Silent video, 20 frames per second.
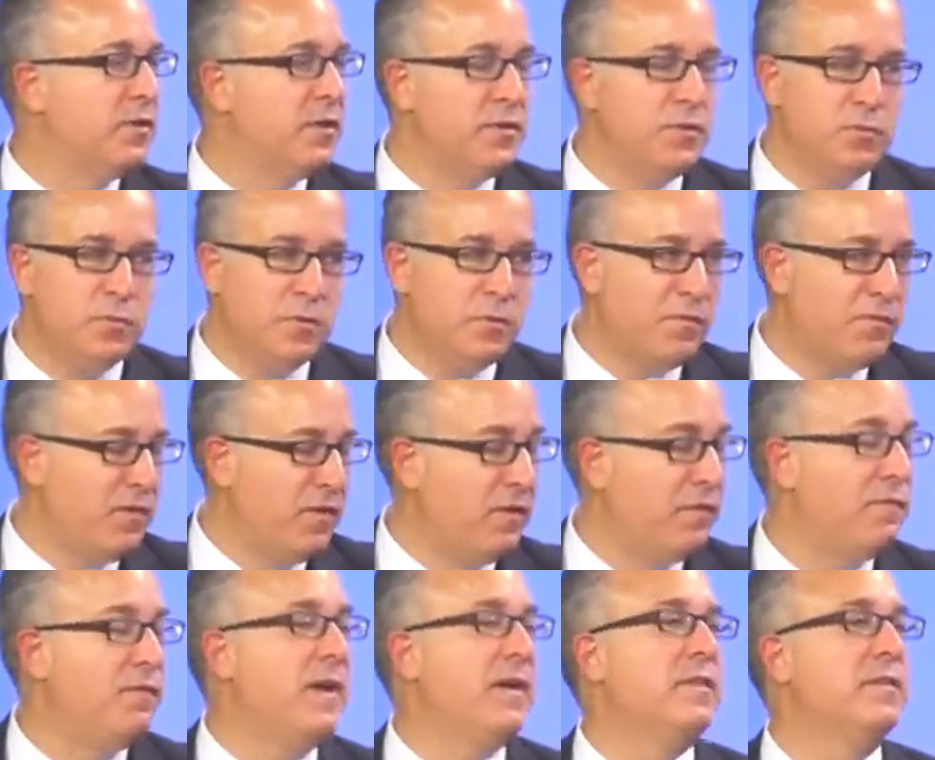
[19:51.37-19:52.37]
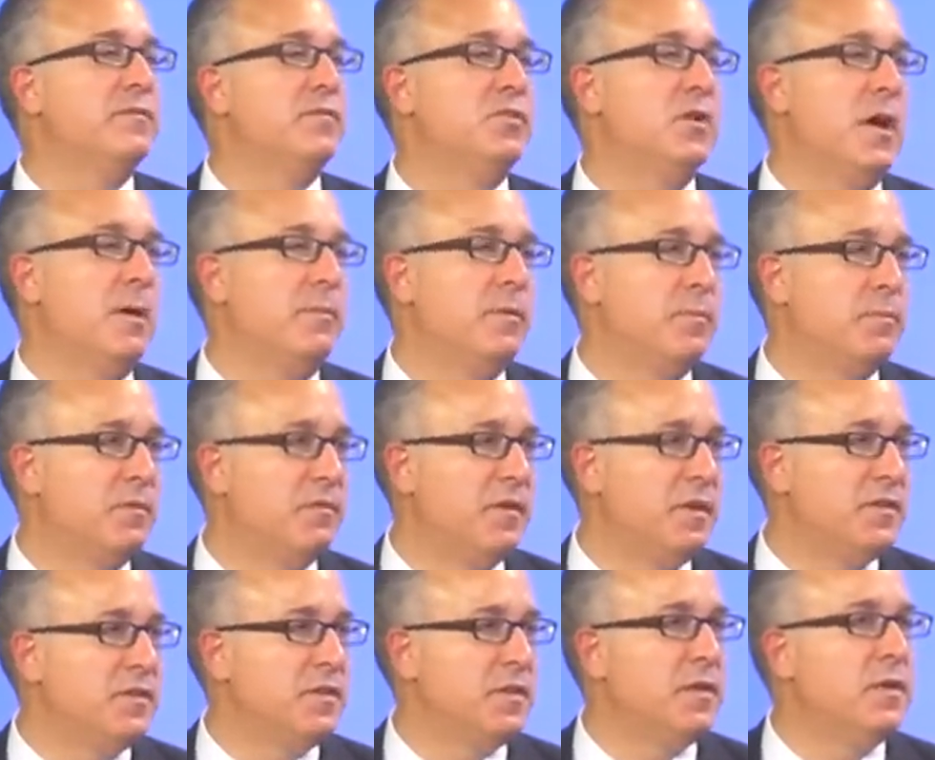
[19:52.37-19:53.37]
didn't do an effective job with
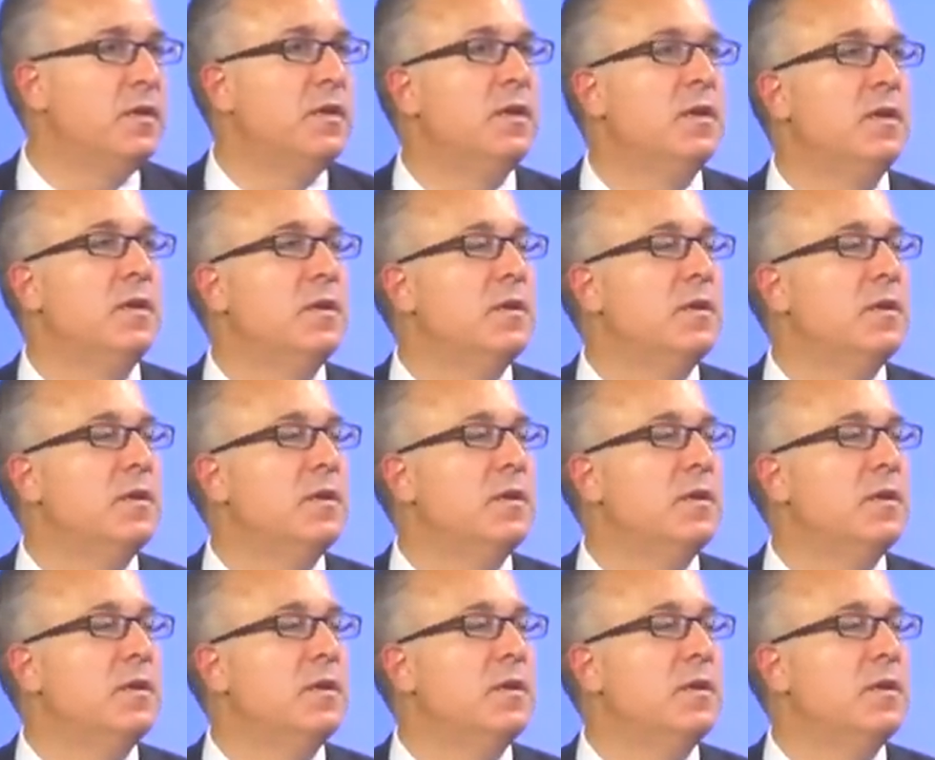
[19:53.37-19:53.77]
prevention. Mm-hmm.